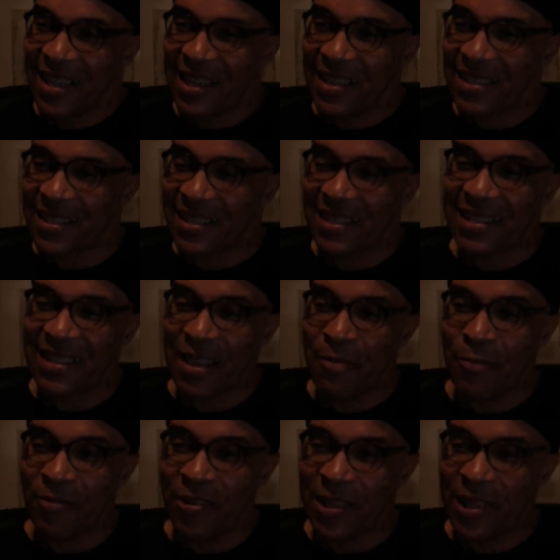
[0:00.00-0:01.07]
Sensei
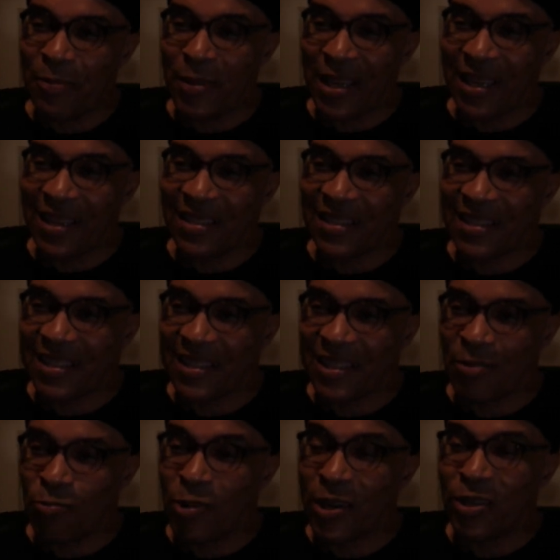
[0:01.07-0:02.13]
really means the
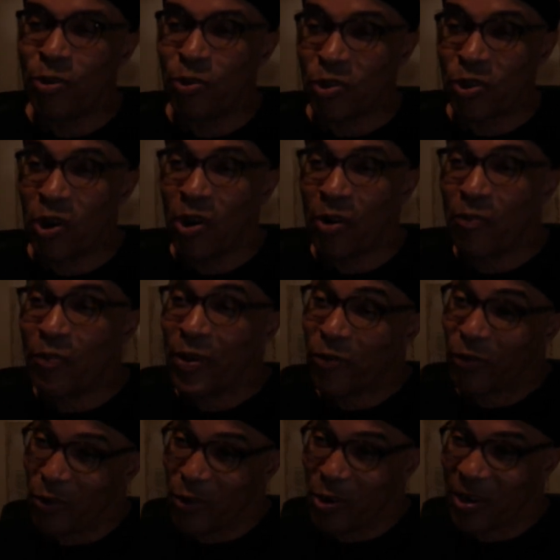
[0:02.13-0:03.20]
one who's gone
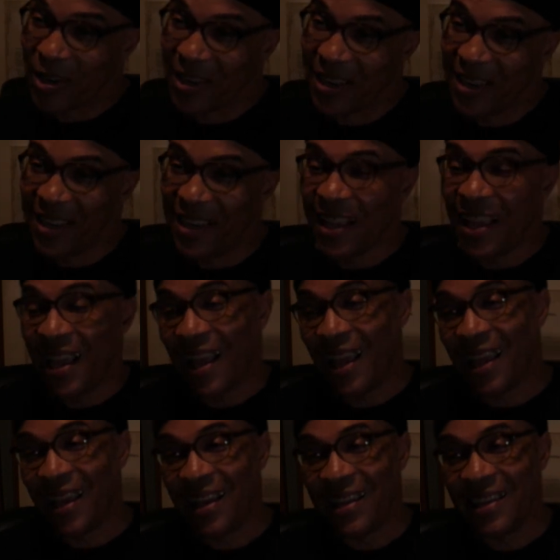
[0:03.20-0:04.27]
before.
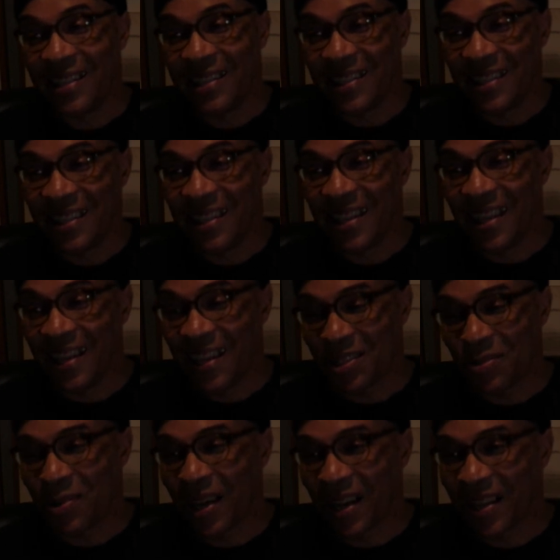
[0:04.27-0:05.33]
And that's
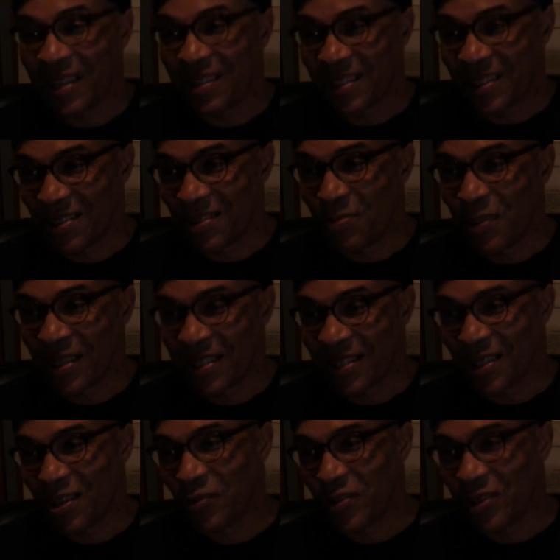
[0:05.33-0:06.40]
what I consider
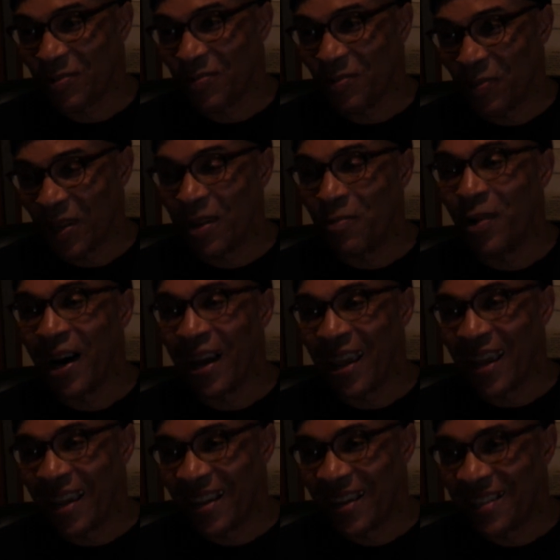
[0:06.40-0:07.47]
myself as being my
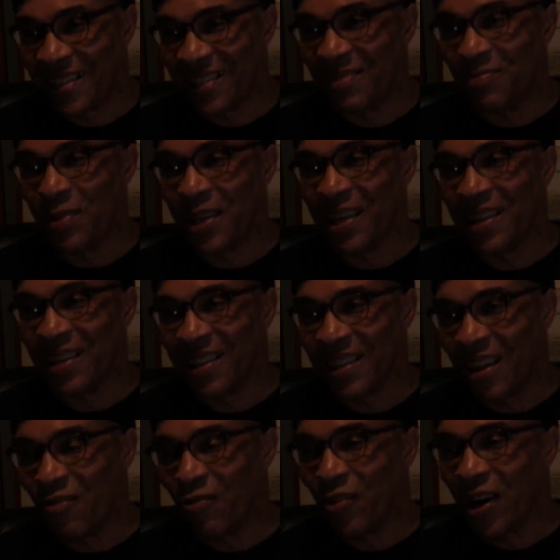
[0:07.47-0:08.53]
age and being
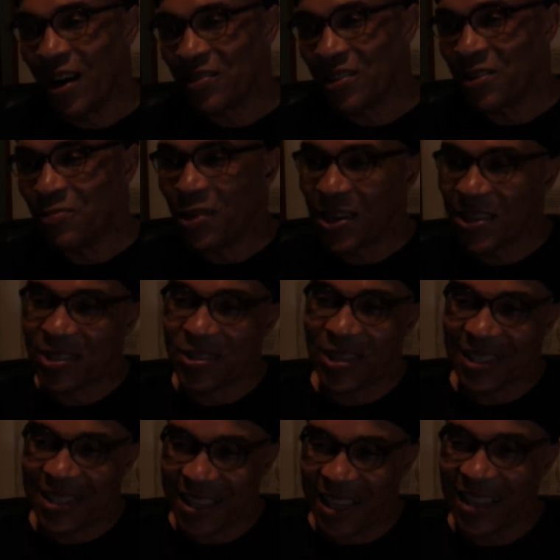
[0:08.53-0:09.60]
involved in the martial
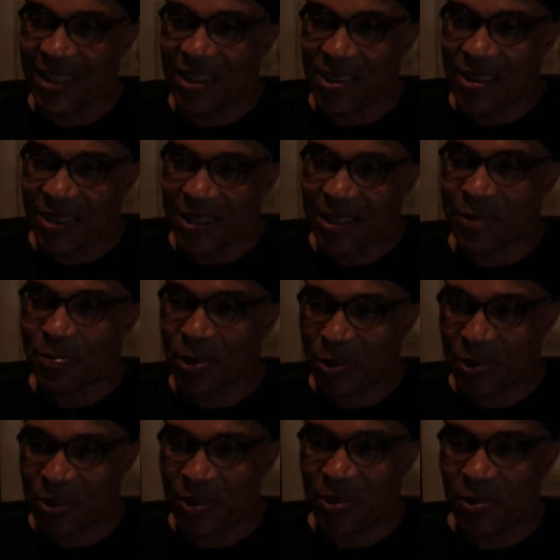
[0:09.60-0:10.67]
arts that long as a
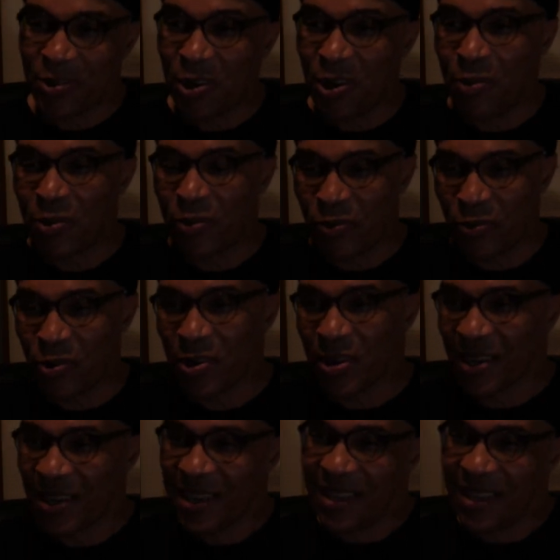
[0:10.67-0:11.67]
person who's gone before.